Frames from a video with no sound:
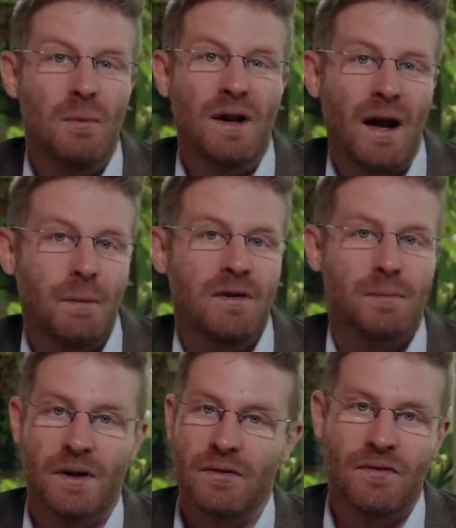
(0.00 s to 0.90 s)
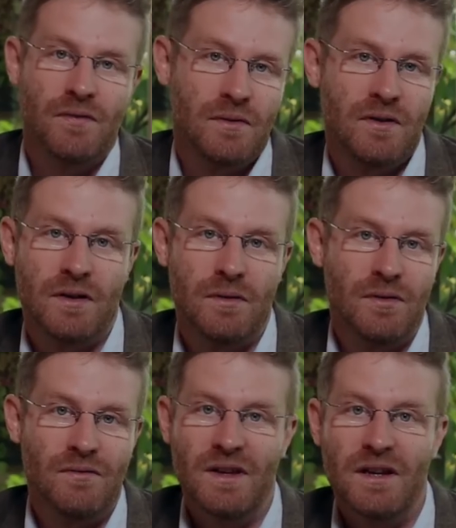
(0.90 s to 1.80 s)
be happy to post
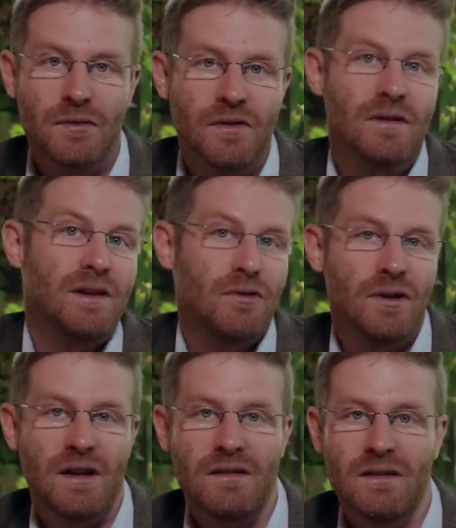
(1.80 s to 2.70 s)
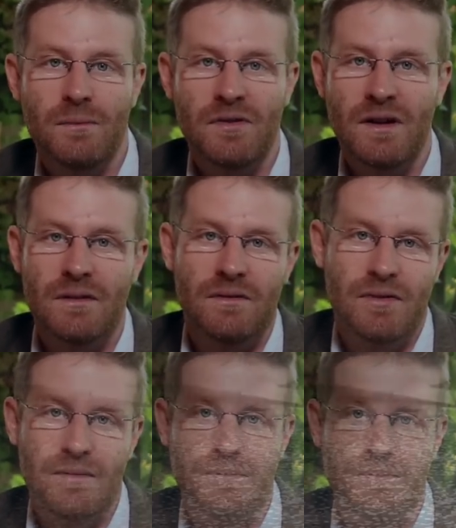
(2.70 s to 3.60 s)
photos and videos that they've created themselves.